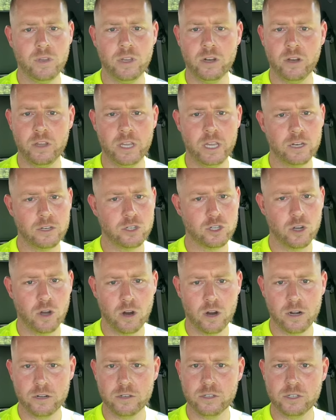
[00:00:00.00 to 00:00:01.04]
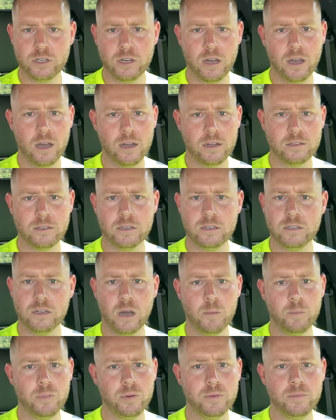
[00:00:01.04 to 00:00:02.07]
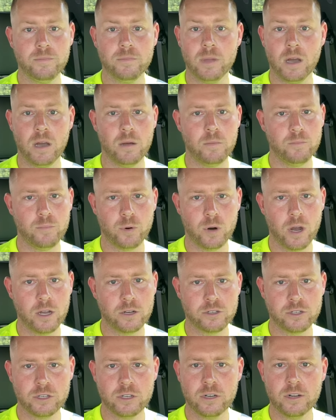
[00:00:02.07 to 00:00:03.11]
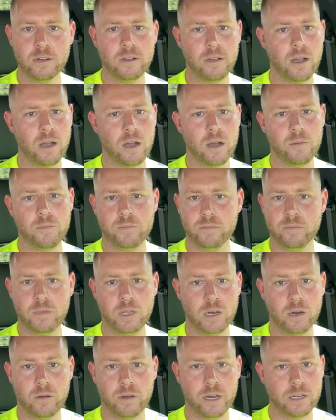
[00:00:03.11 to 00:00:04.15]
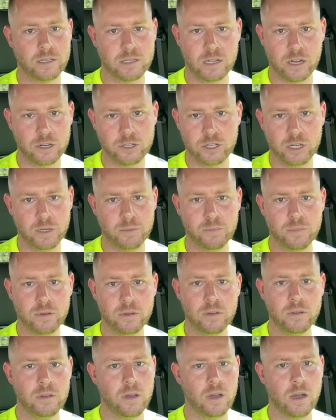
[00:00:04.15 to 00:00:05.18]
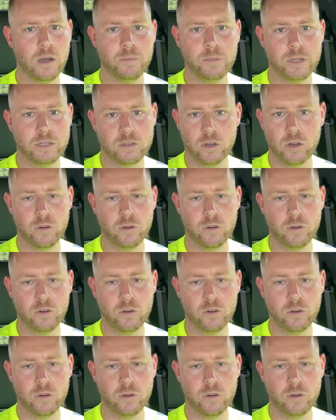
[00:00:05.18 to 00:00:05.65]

You get charged to dump brush, and it's not cheap. It's